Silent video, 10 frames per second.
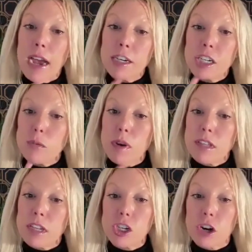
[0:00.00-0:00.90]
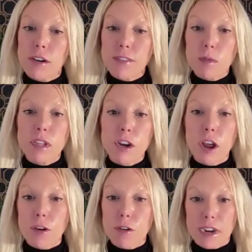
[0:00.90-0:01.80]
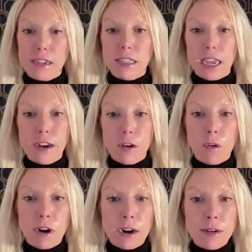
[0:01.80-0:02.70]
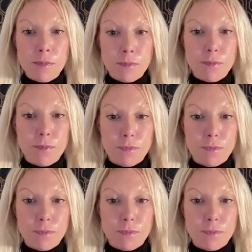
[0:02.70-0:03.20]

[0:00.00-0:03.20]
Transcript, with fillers: I just wasn't sure so, another reason or